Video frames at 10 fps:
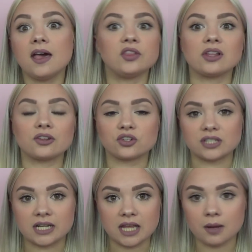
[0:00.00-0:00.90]
and the glitter
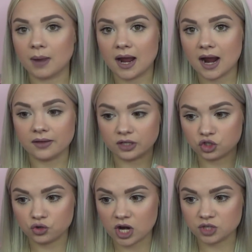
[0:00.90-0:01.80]
is gonna get in my eye and like
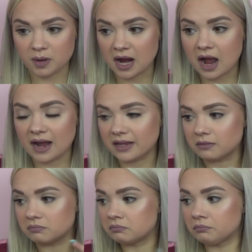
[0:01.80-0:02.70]
scratch my eye,
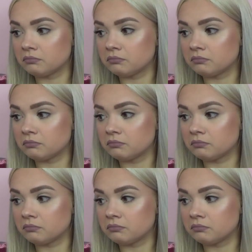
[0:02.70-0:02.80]
and